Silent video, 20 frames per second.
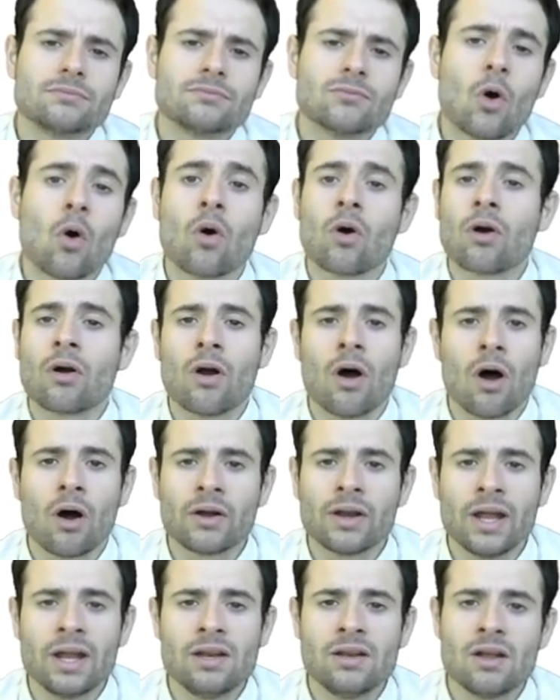or
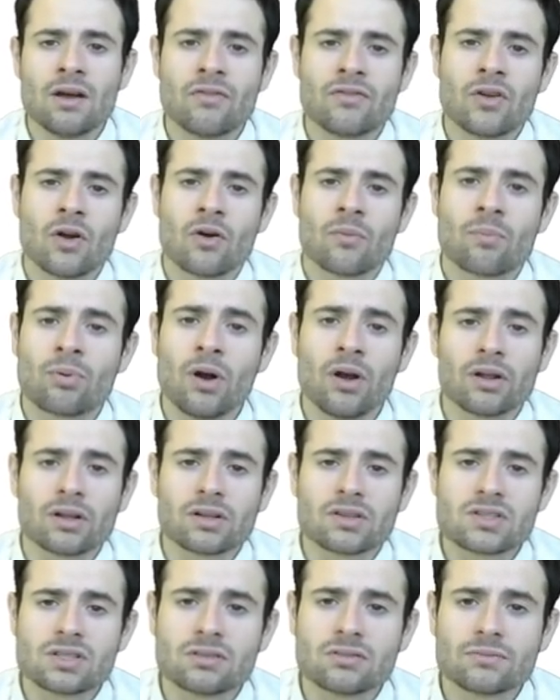on any of your
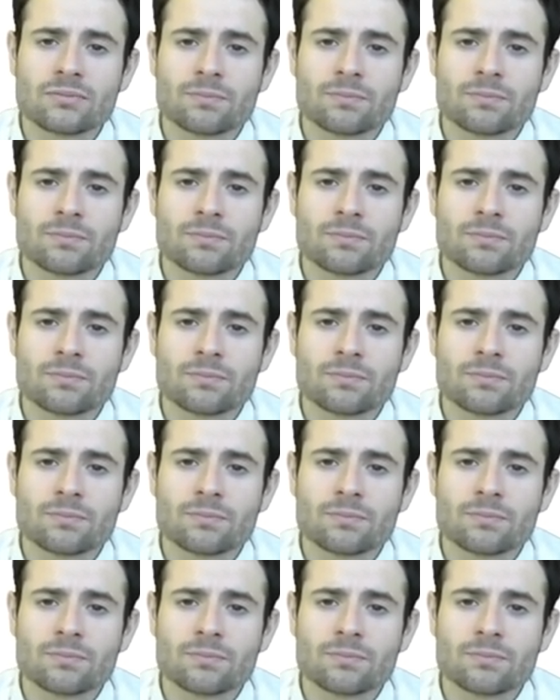products.